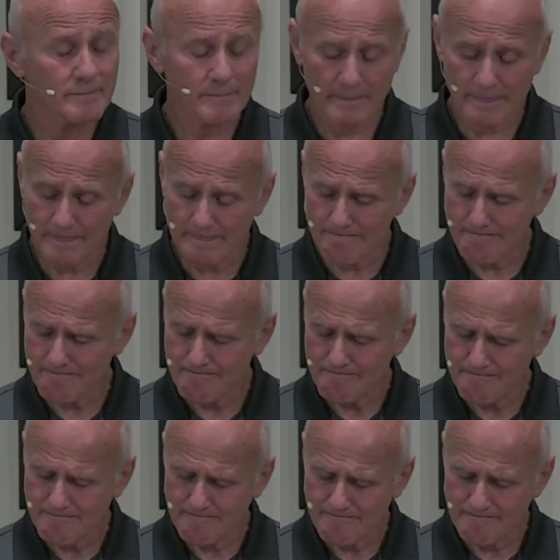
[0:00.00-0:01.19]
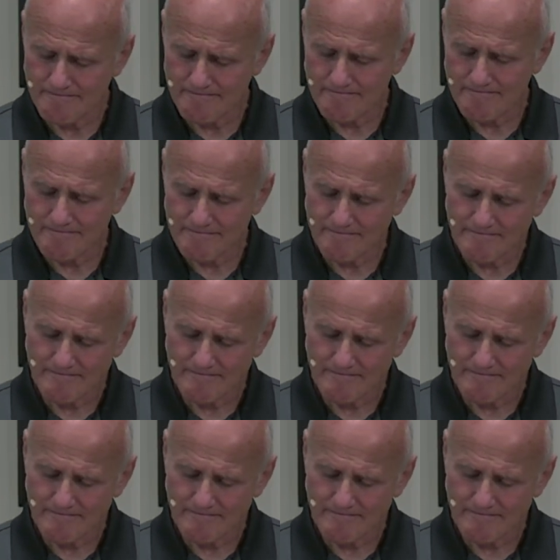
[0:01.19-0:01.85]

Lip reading: (no one is talking)